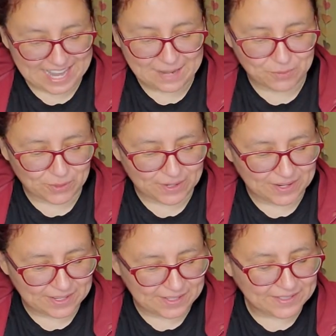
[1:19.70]
and More.
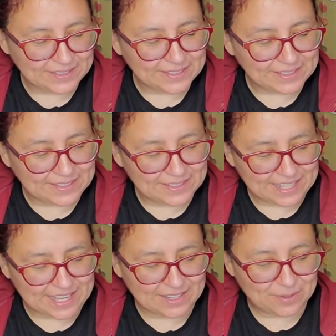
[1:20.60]

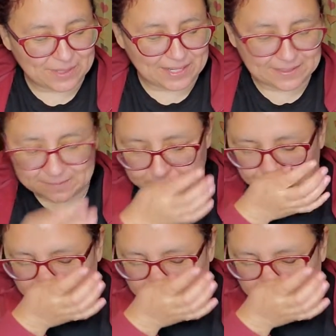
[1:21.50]
Okay, you can read it.